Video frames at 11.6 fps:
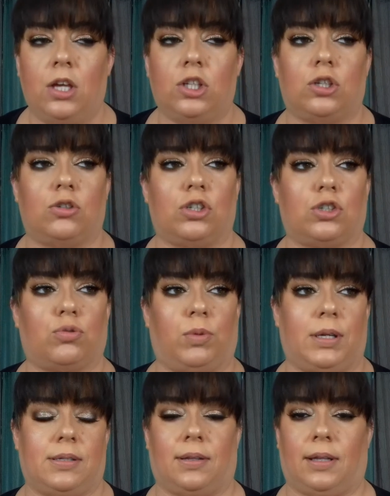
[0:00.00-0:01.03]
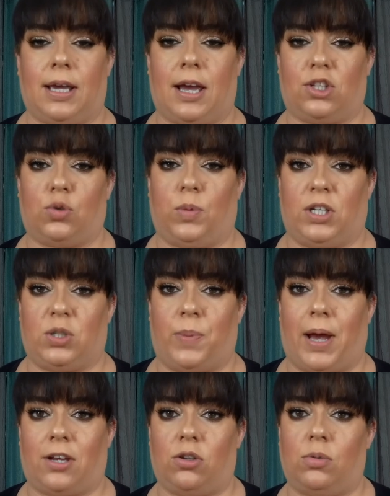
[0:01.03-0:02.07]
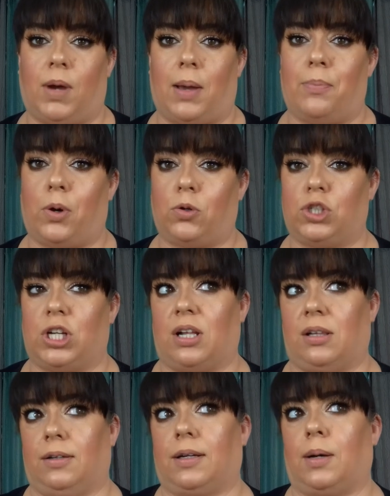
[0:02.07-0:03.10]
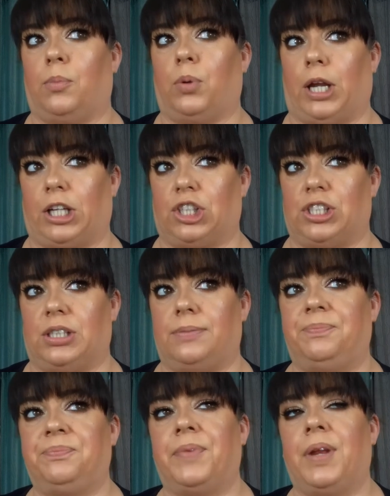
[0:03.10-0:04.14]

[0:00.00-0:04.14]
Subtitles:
So just recently I switched back to my Boscia Clear Complexion,